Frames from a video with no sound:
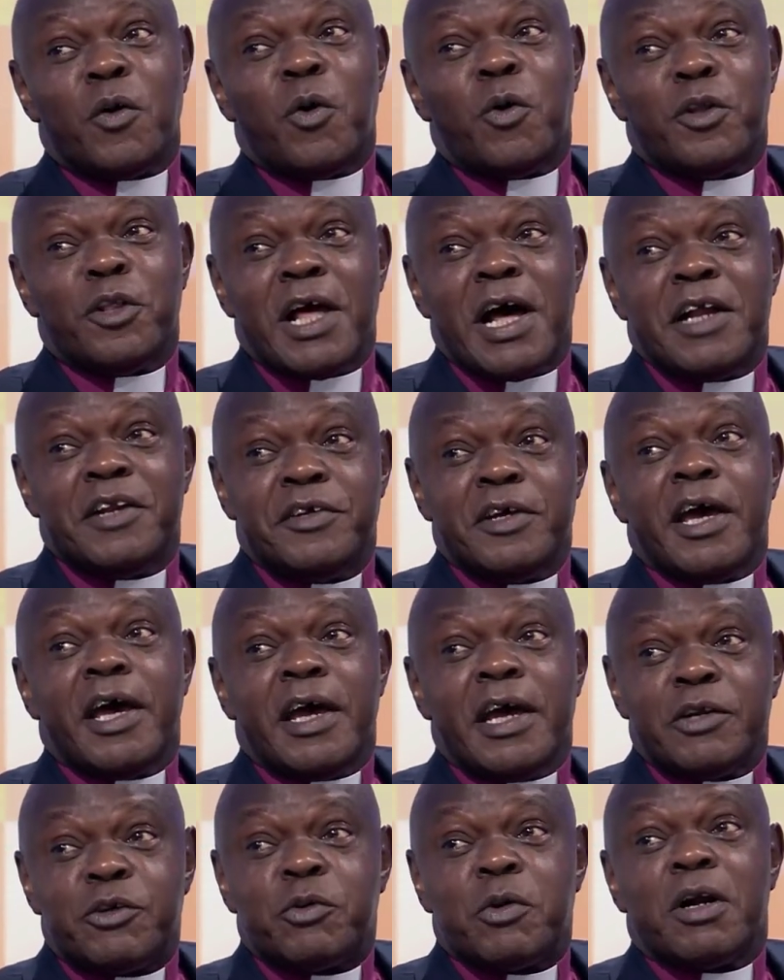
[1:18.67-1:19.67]
on that
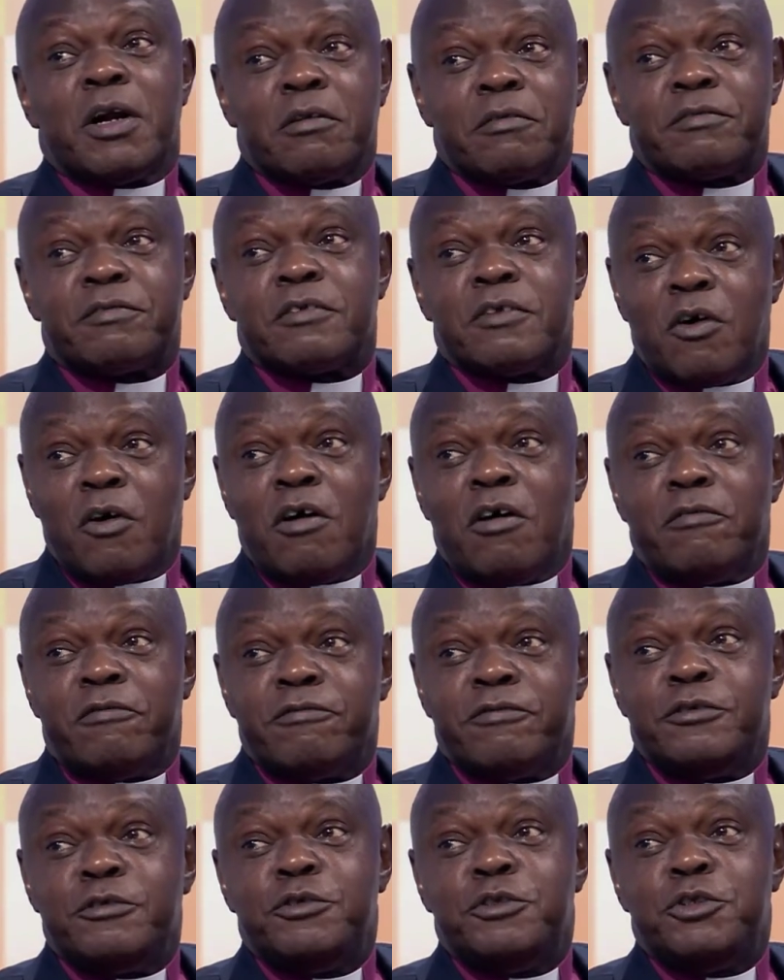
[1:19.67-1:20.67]
day, 12th
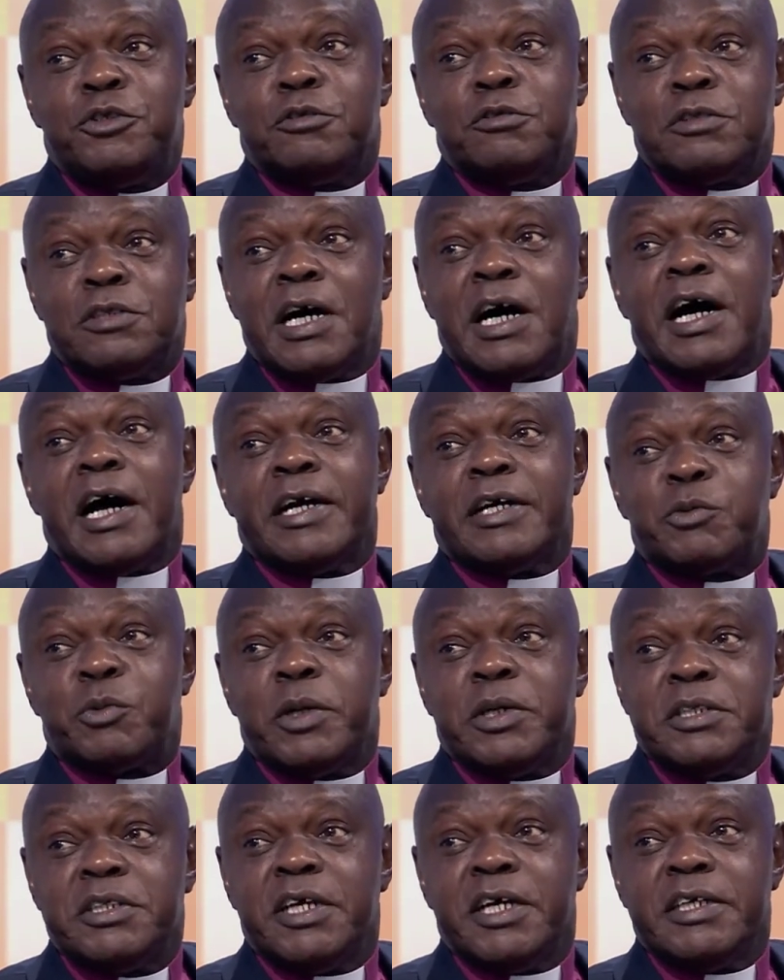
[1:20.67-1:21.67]
of July
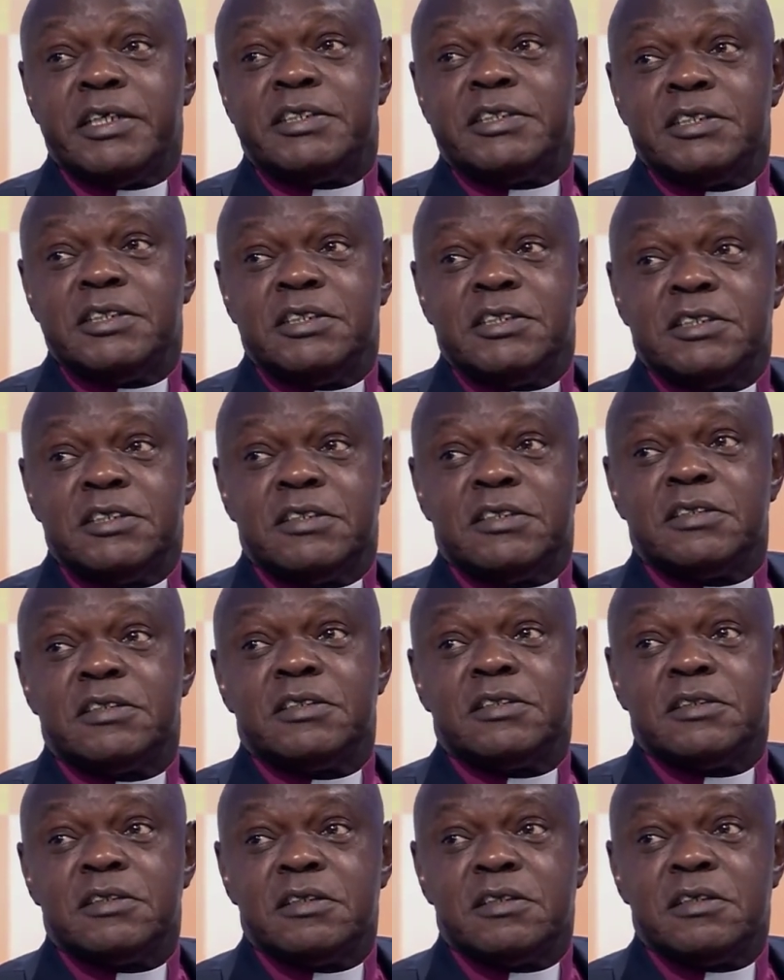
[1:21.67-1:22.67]
2018,
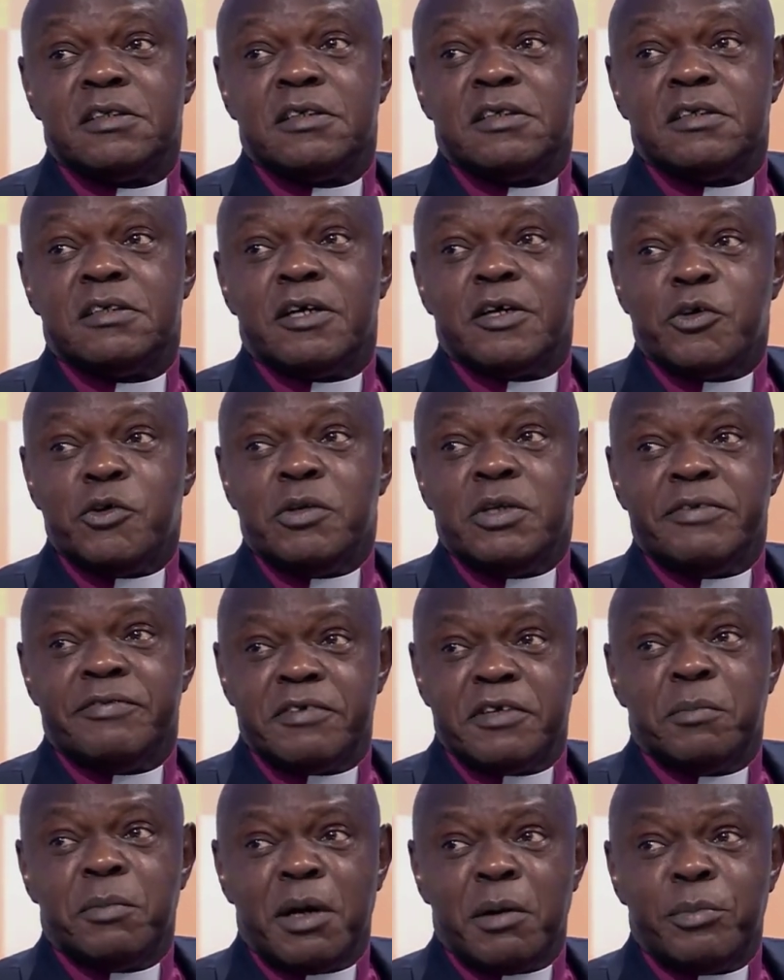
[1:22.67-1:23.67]
you
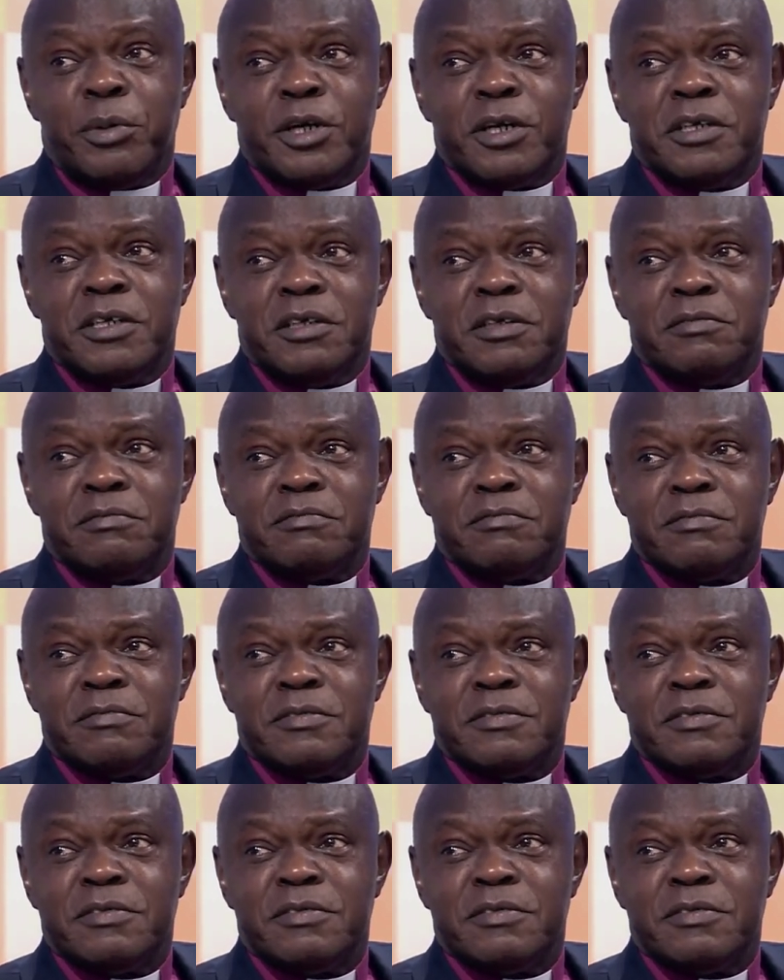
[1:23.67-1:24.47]
lifted my burden,